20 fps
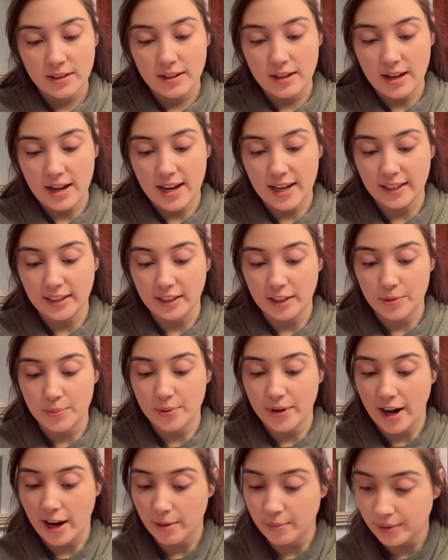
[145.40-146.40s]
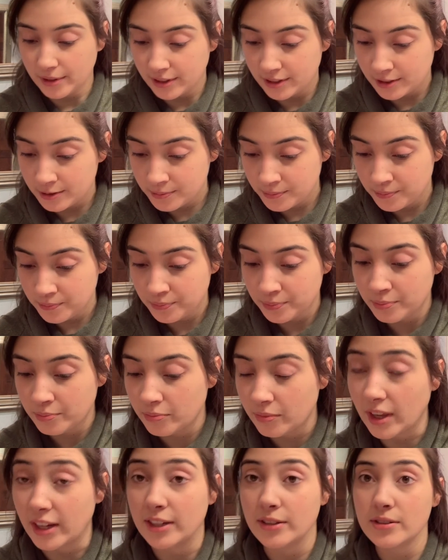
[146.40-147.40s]
eyelid primer.
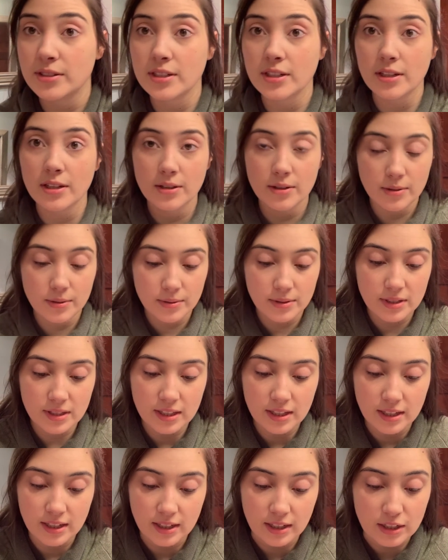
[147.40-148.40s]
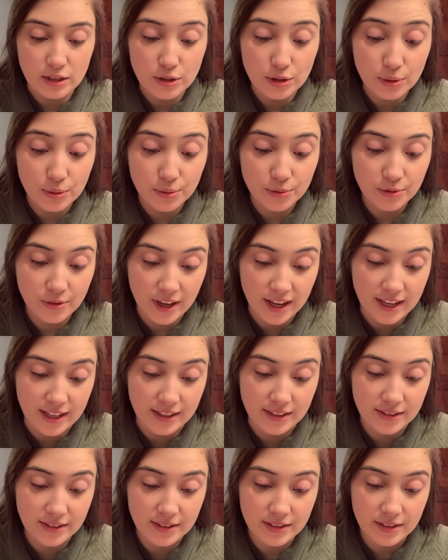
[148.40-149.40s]
I used to use the Too
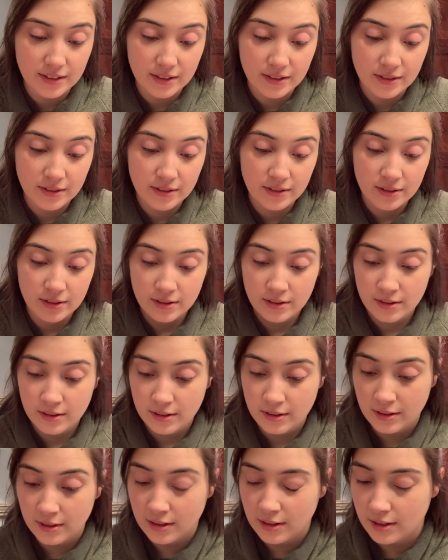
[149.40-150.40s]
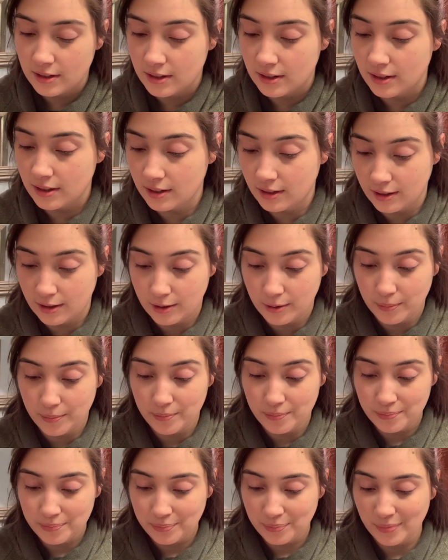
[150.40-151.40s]
Faced, I
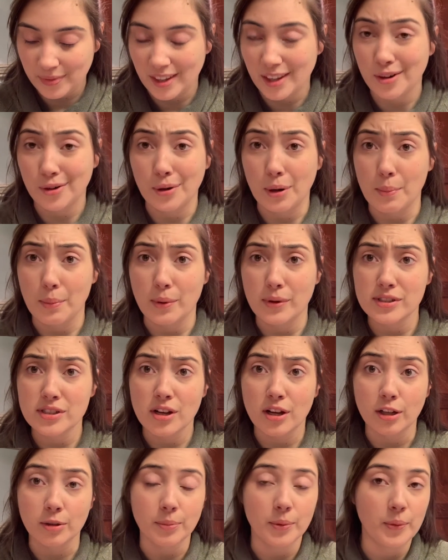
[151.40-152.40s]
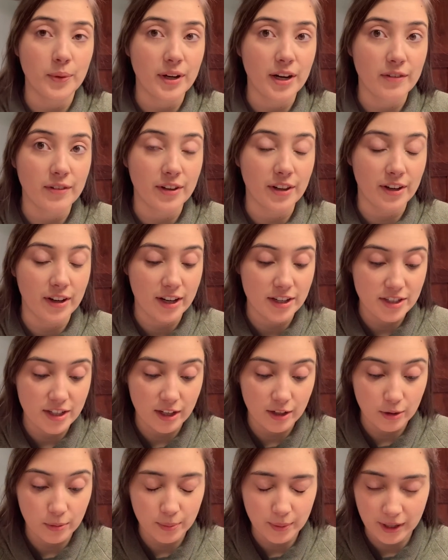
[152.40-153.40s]
don't remember what it's called, but whatever the
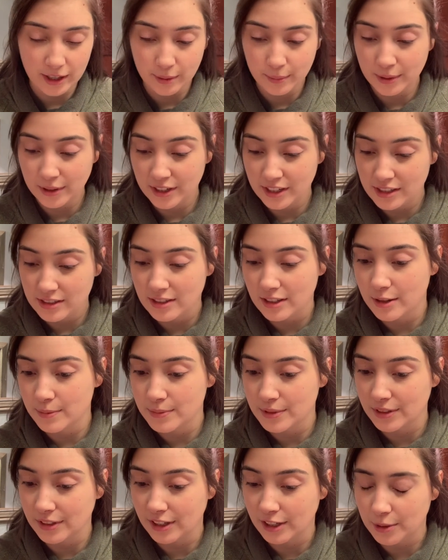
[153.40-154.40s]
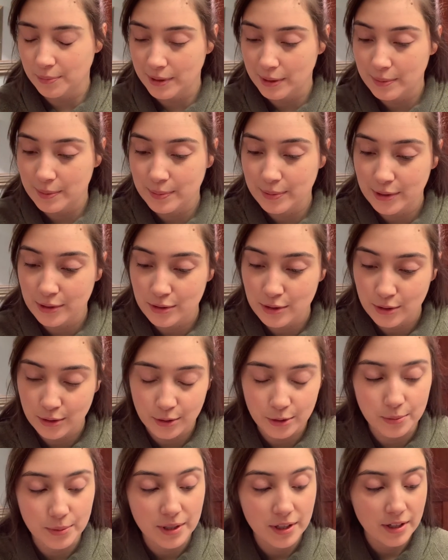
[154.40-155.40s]
eyeshadow primer is, it comes in like a baby blue
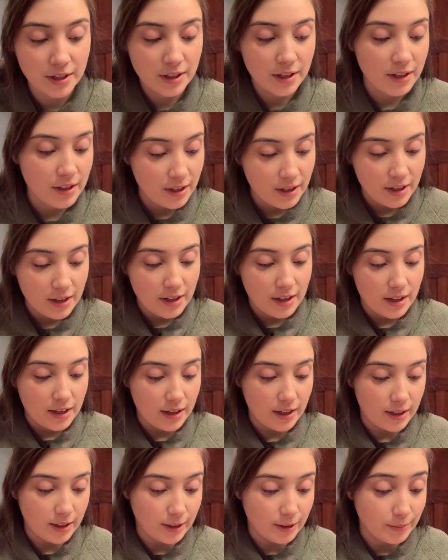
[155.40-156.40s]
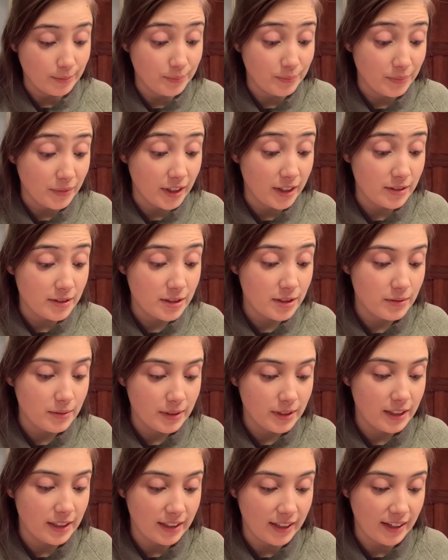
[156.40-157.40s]
tube. I used to
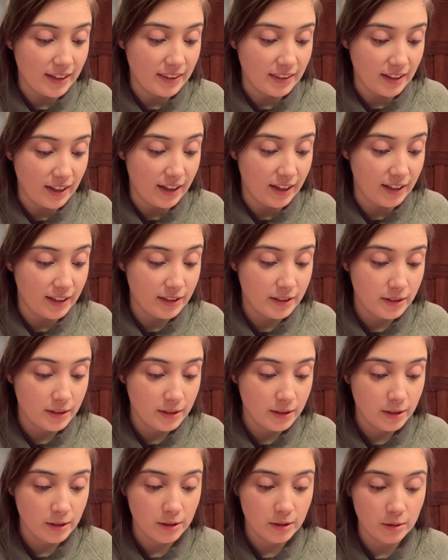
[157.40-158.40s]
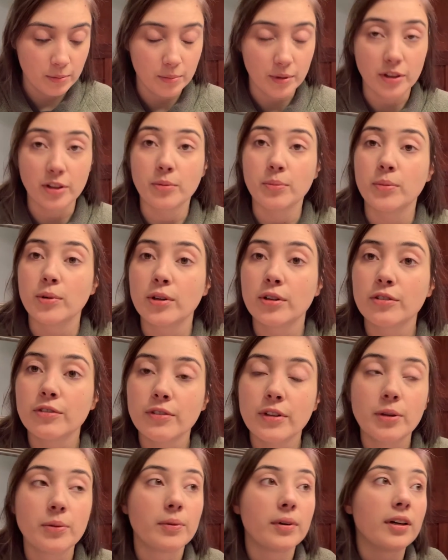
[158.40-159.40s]
really like that, but the
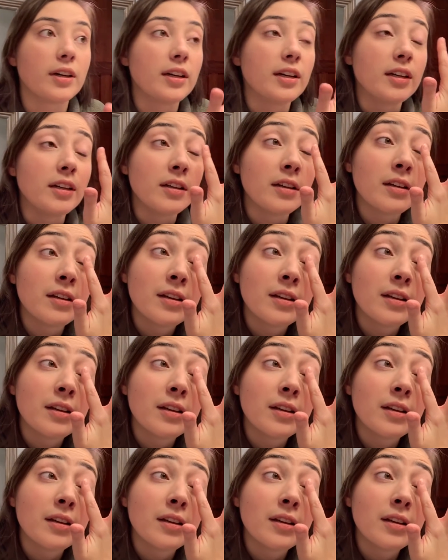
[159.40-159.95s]
Morphe one